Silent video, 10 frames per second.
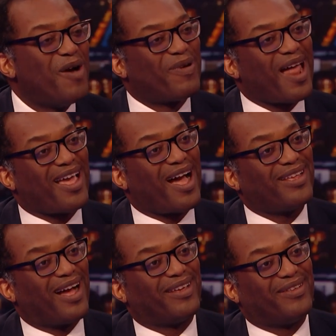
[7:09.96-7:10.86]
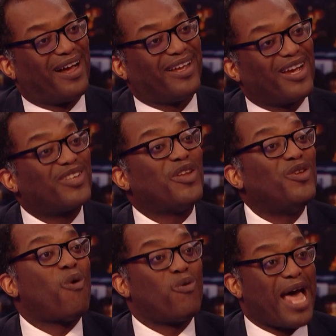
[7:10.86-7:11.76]
But I, because I
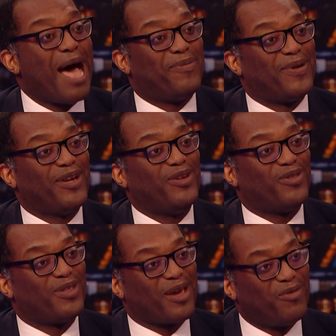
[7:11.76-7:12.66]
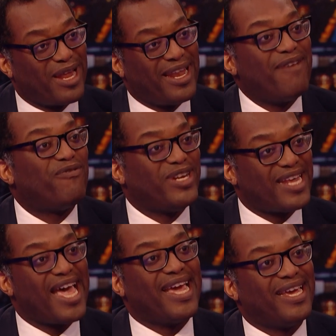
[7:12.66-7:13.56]
knew what would happen. I knew that they would, and every
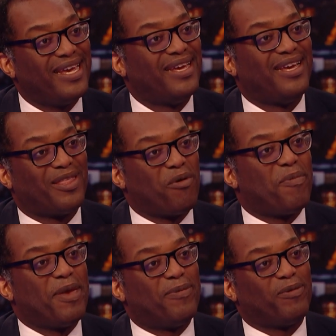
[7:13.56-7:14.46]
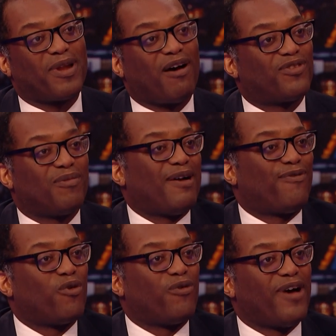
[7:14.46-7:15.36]
day there were people. But after about
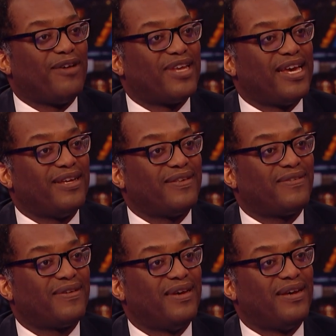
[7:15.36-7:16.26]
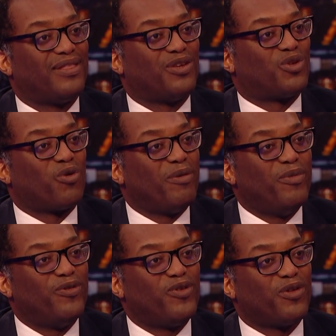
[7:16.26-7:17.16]
4 or 5 days, the story
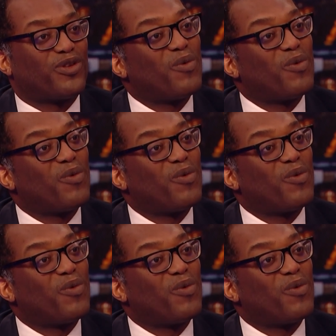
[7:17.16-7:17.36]
moved on.